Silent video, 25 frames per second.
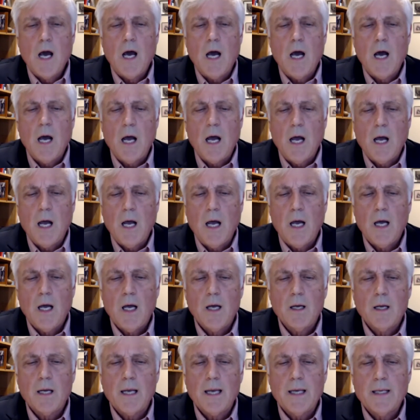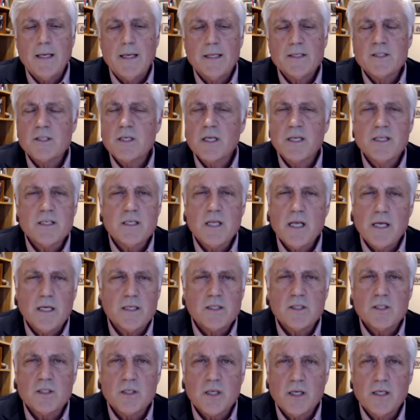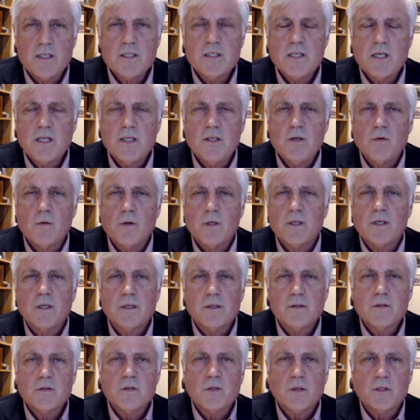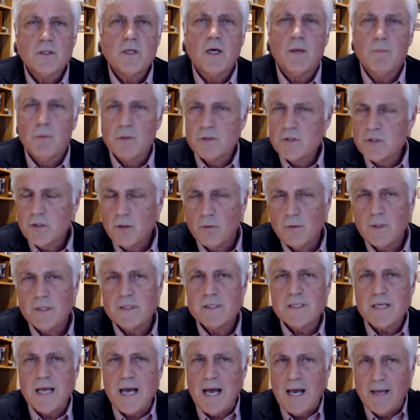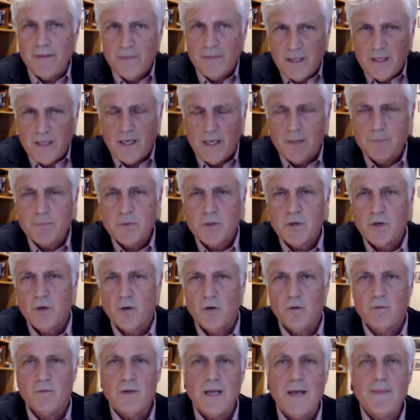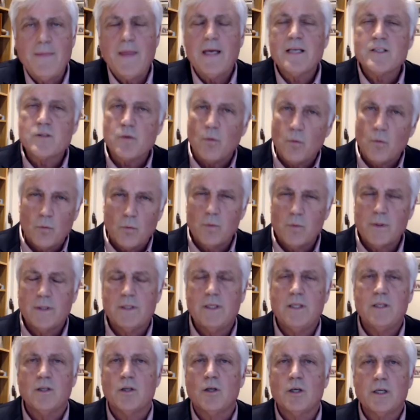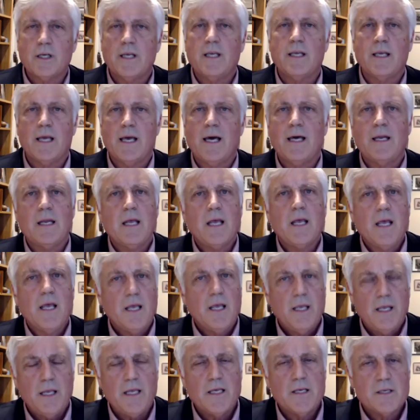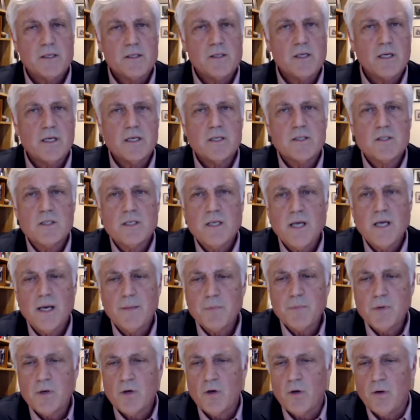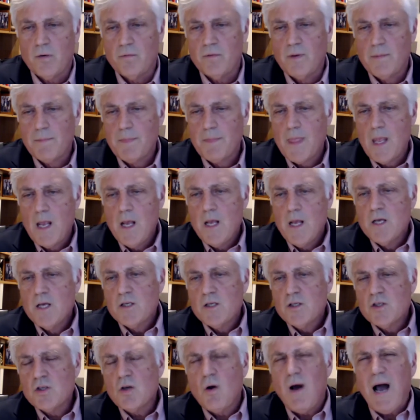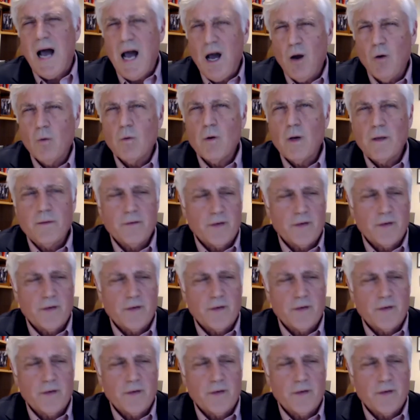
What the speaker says: And it's continuing to double. So it's on the up curve. And that's what we're really looking at is the up curve. So how are other